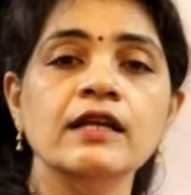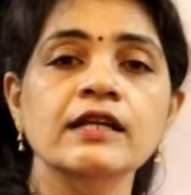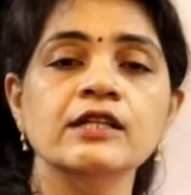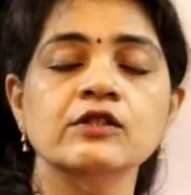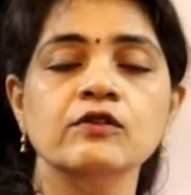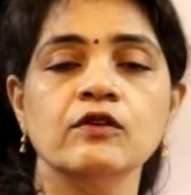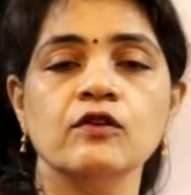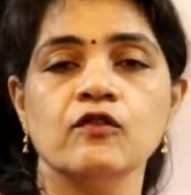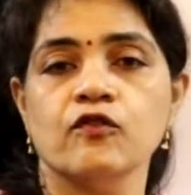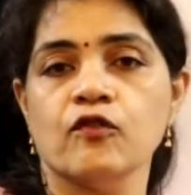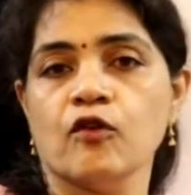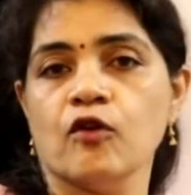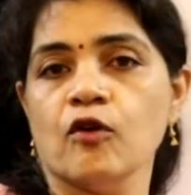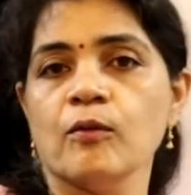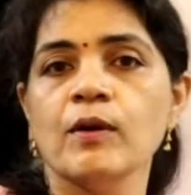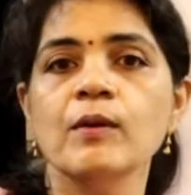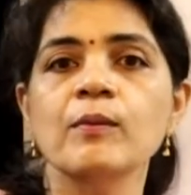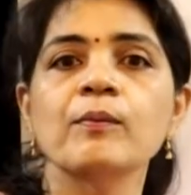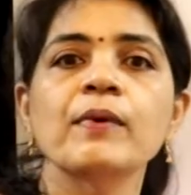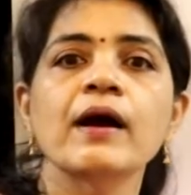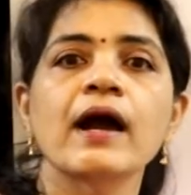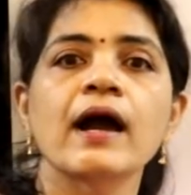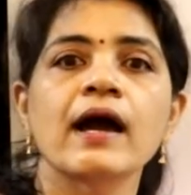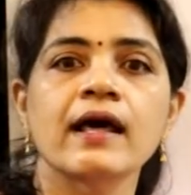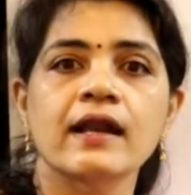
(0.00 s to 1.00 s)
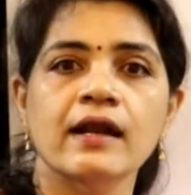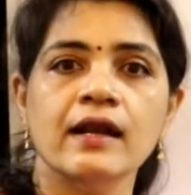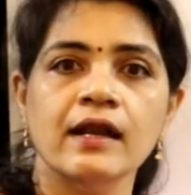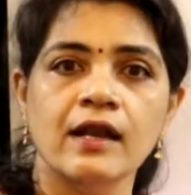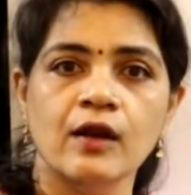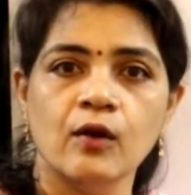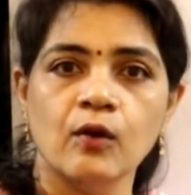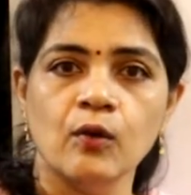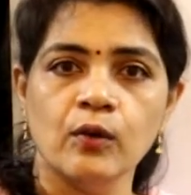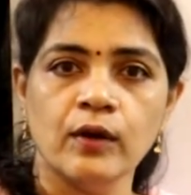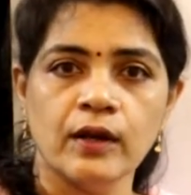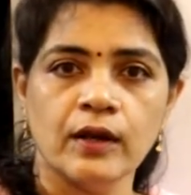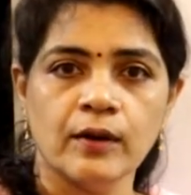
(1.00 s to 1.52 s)
it will form a
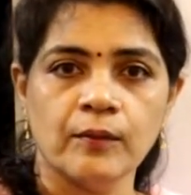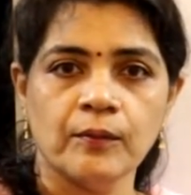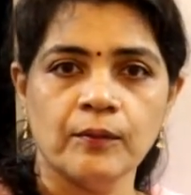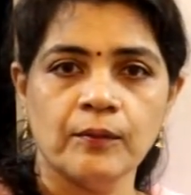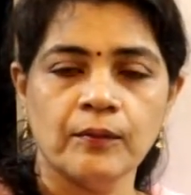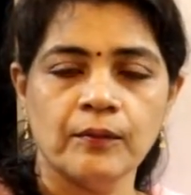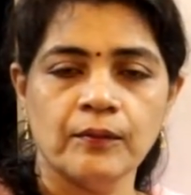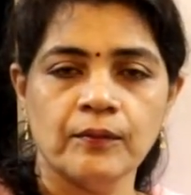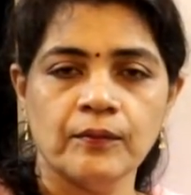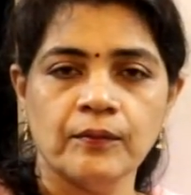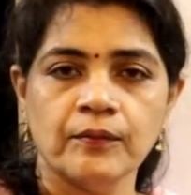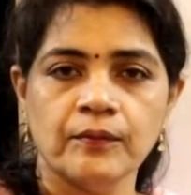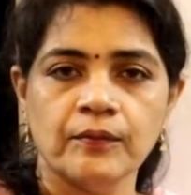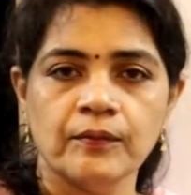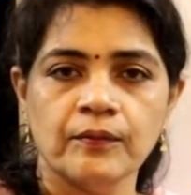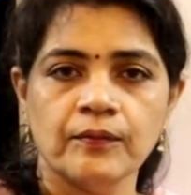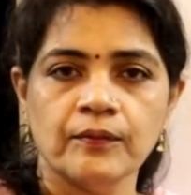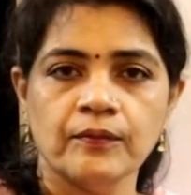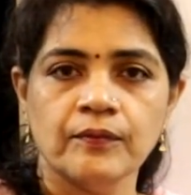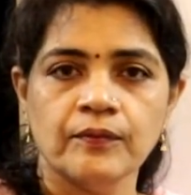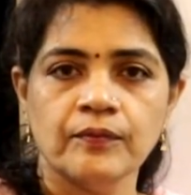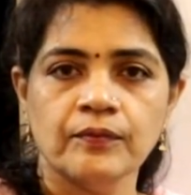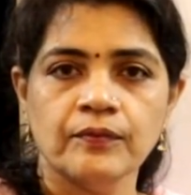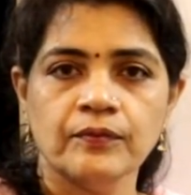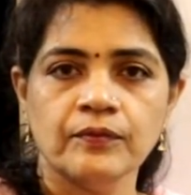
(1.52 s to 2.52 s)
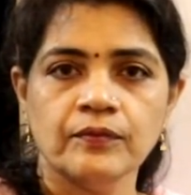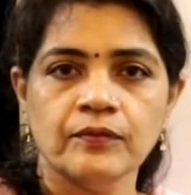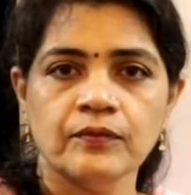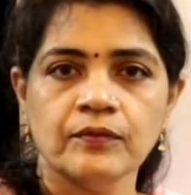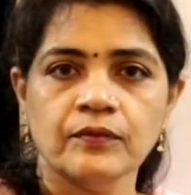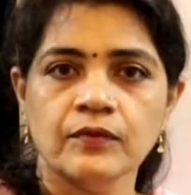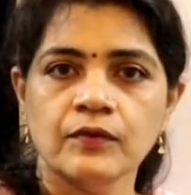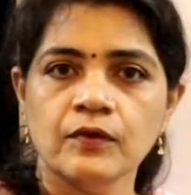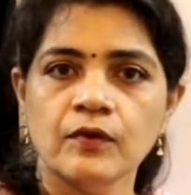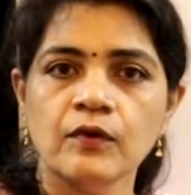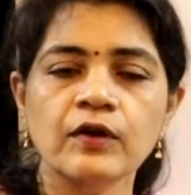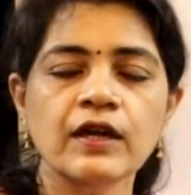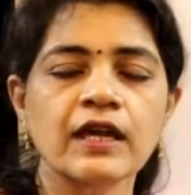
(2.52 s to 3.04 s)
parallelogram.
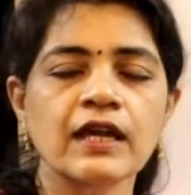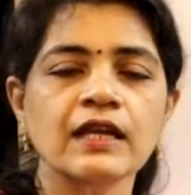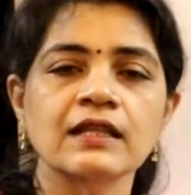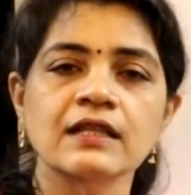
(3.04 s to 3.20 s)
Okay,